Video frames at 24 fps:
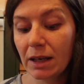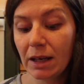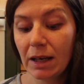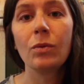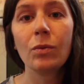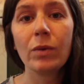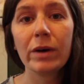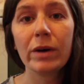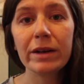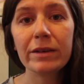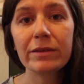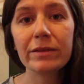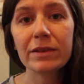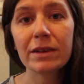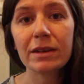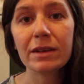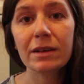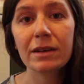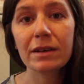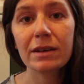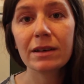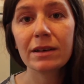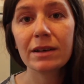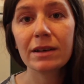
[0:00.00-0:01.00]
One of
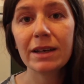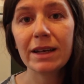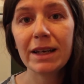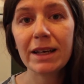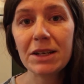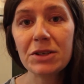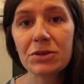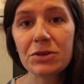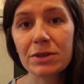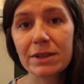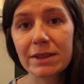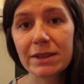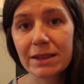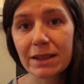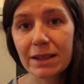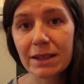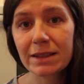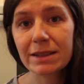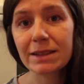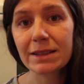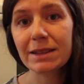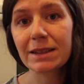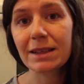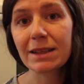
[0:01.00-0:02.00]
the
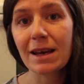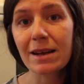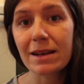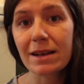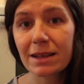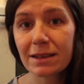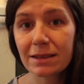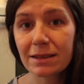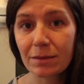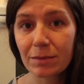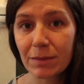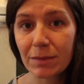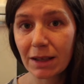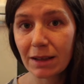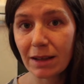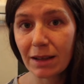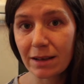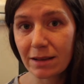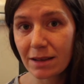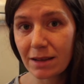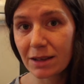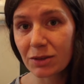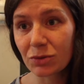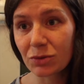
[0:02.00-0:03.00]
hindrances to getting something
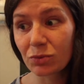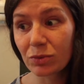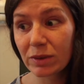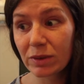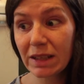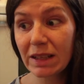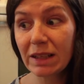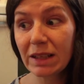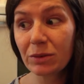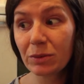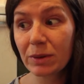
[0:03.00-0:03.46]
like this really,